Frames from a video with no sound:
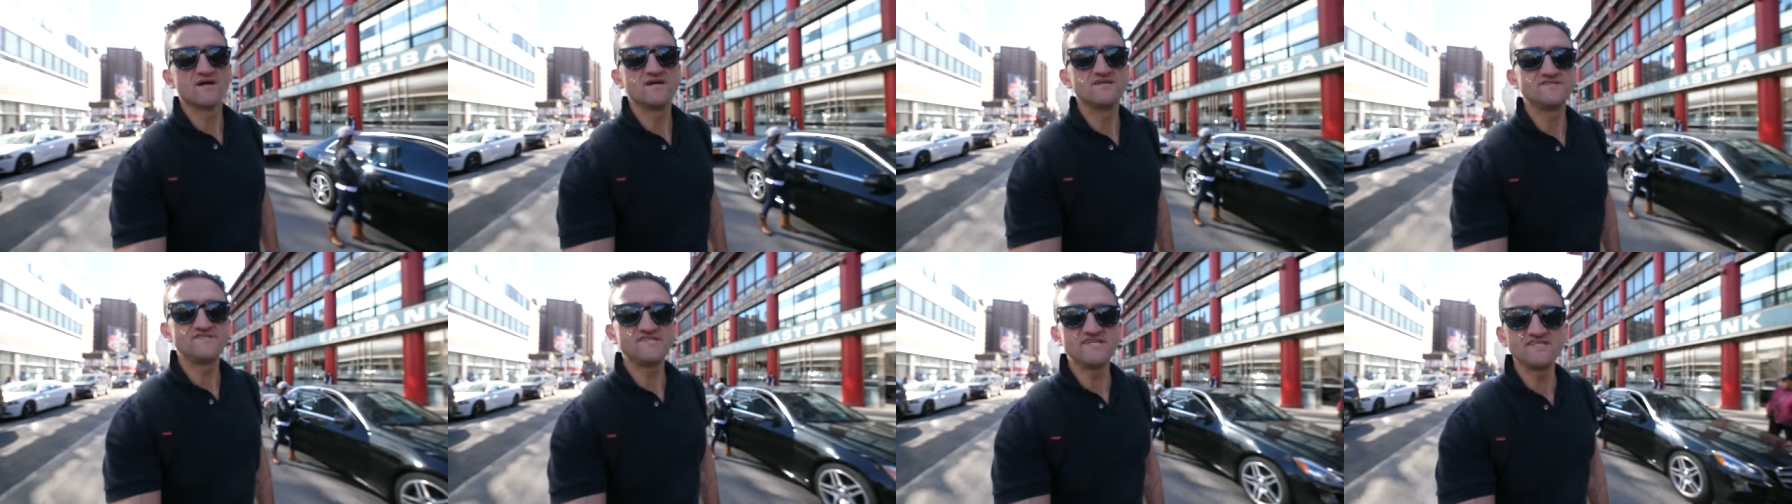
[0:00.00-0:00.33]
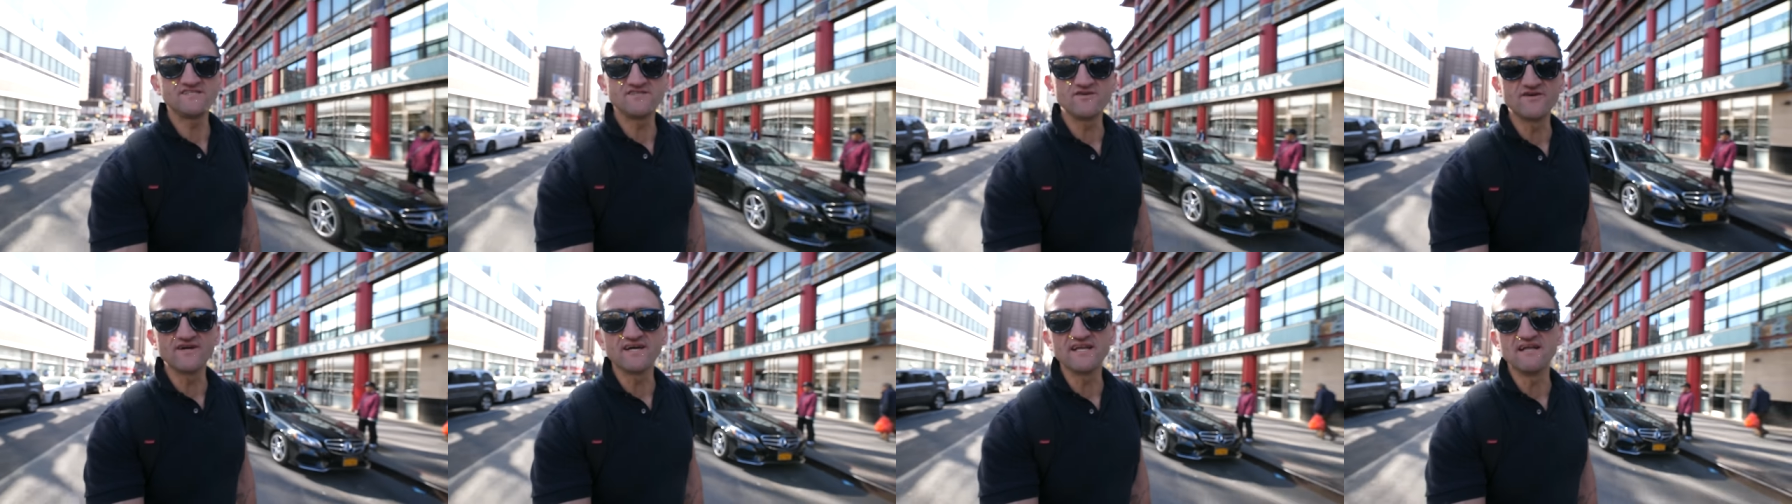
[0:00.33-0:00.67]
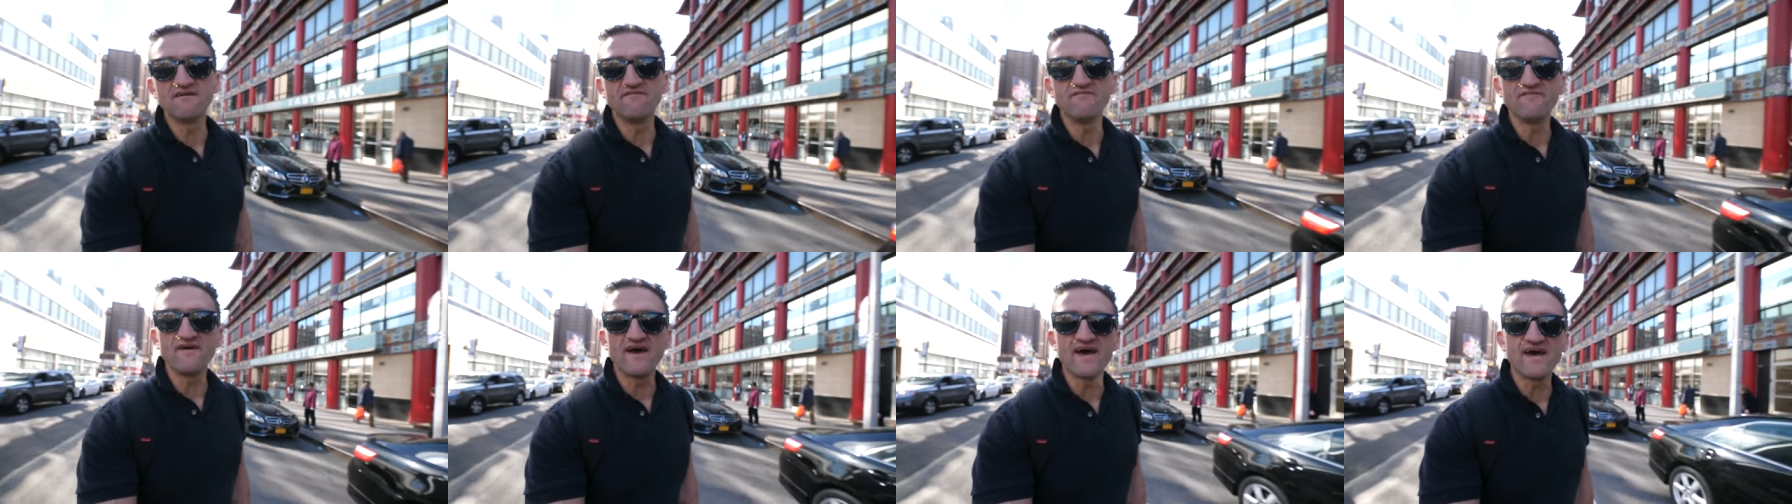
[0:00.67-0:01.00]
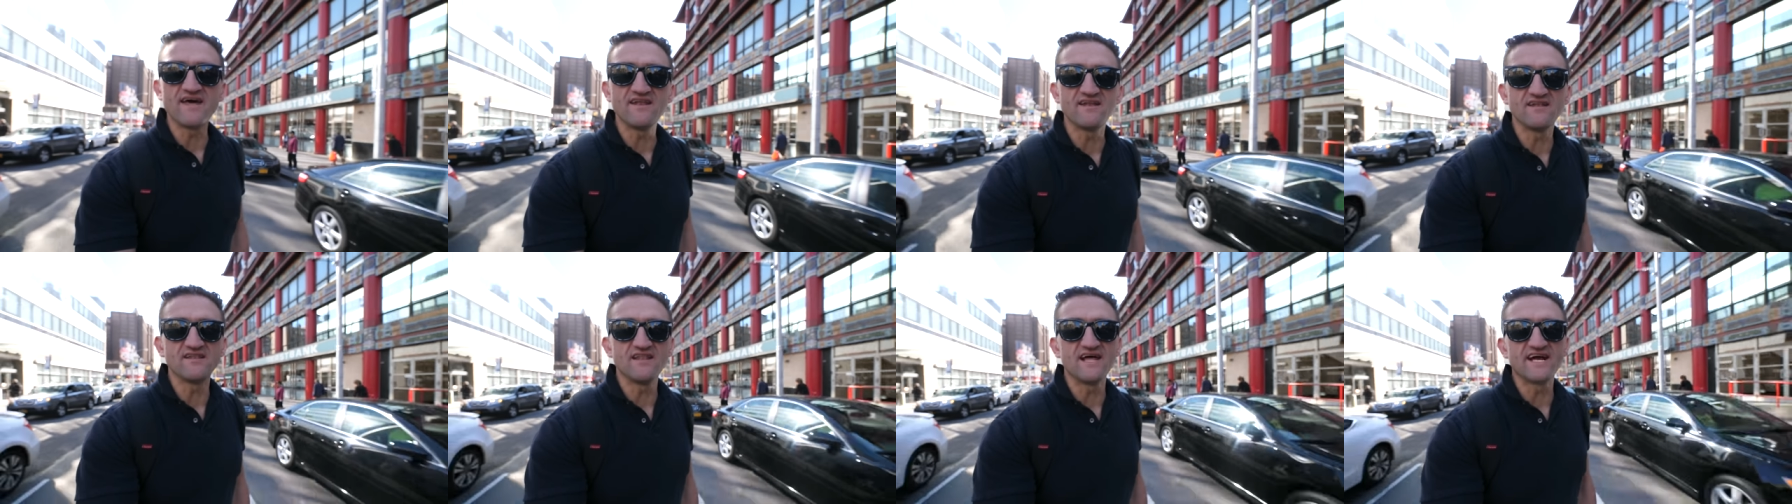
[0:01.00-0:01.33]
She's doing an
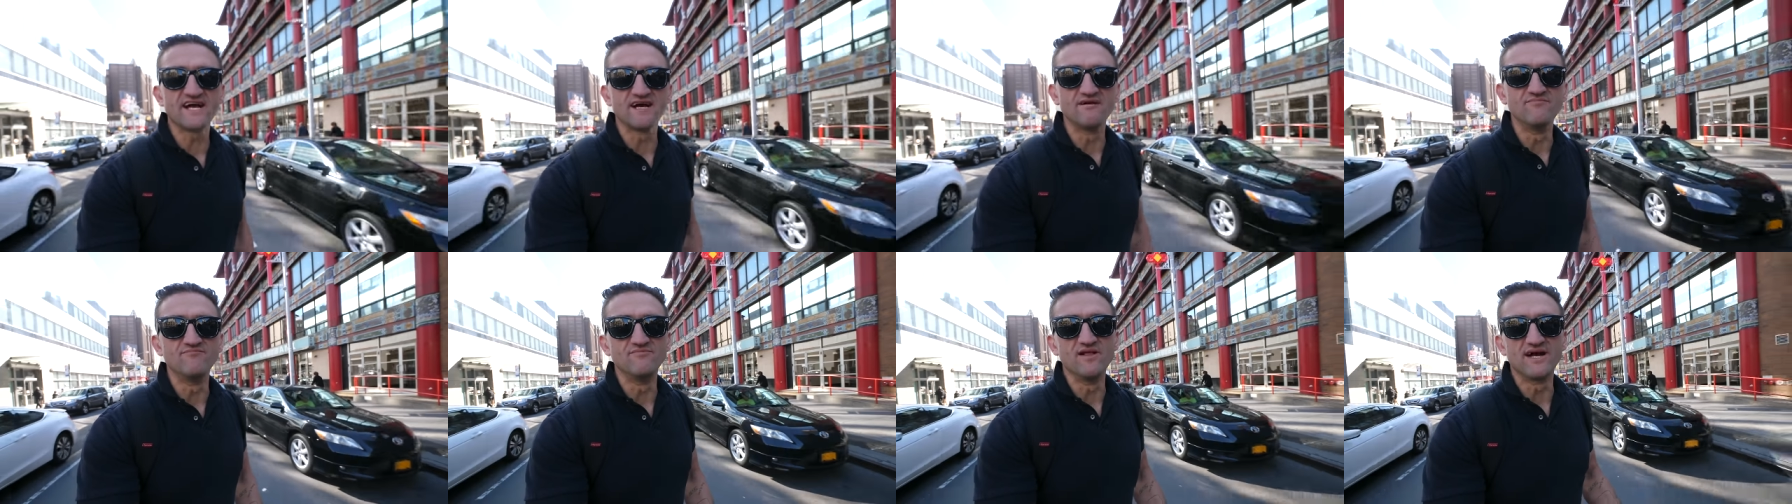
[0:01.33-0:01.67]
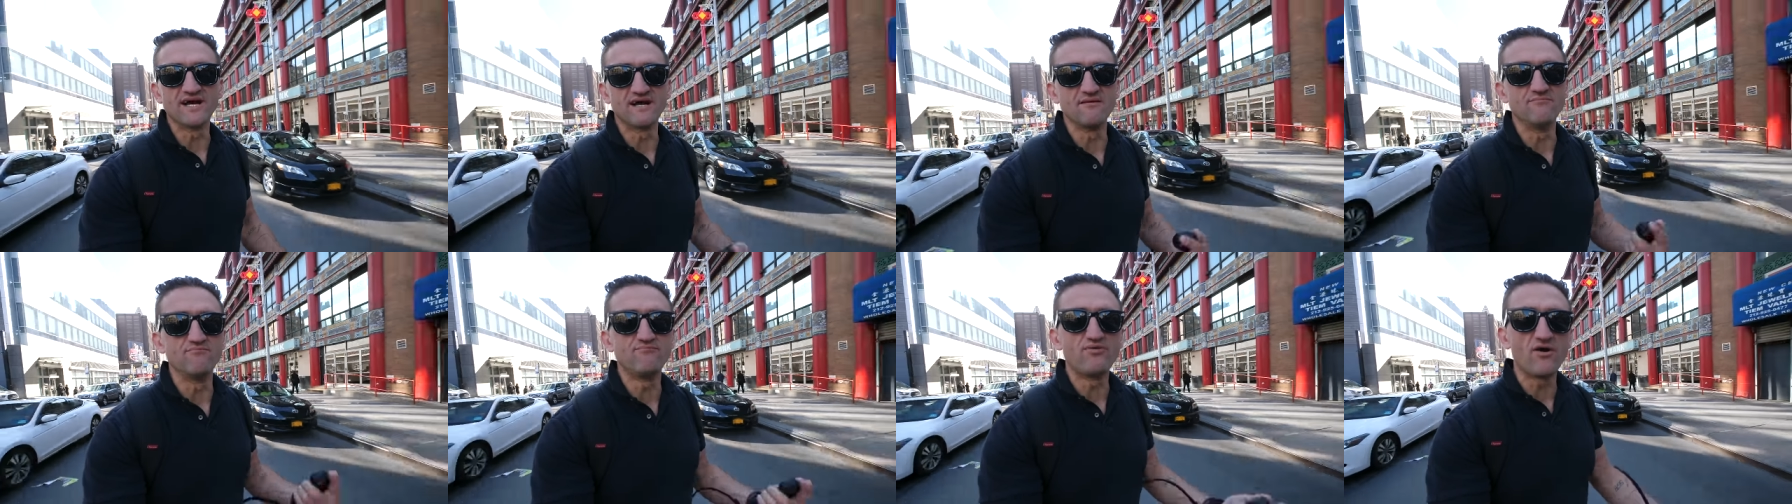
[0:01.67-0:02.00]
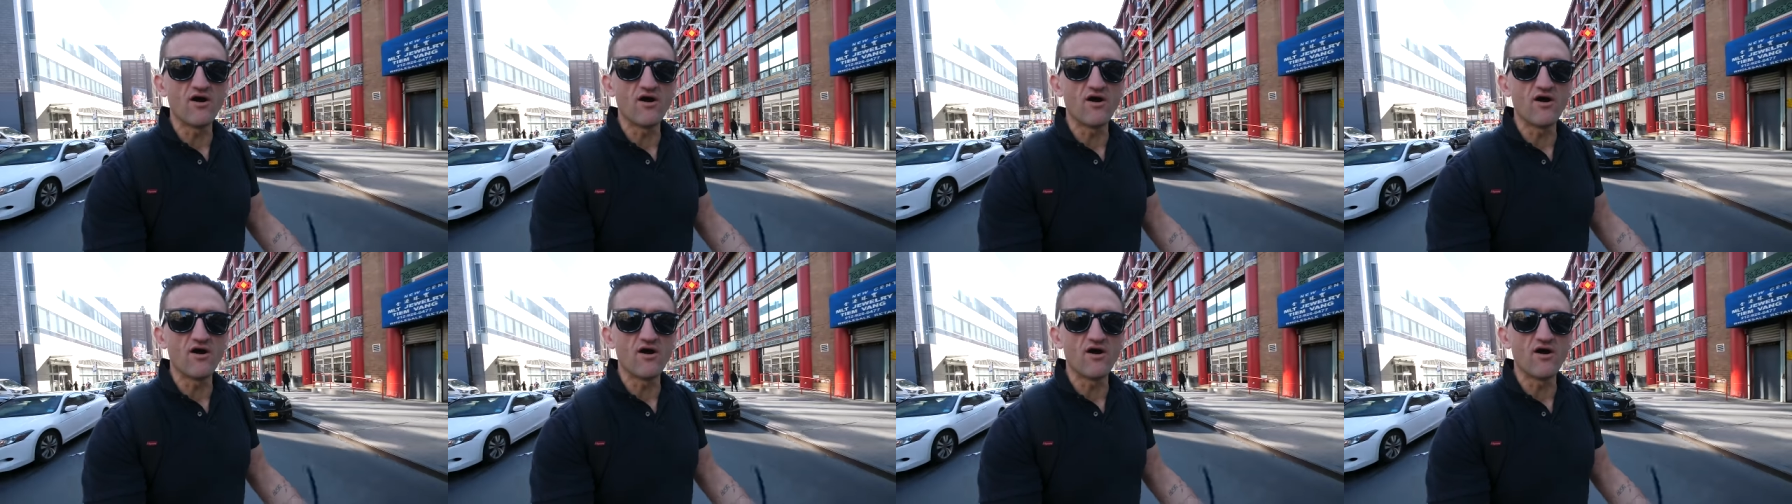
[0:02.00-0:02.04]
event, like a like a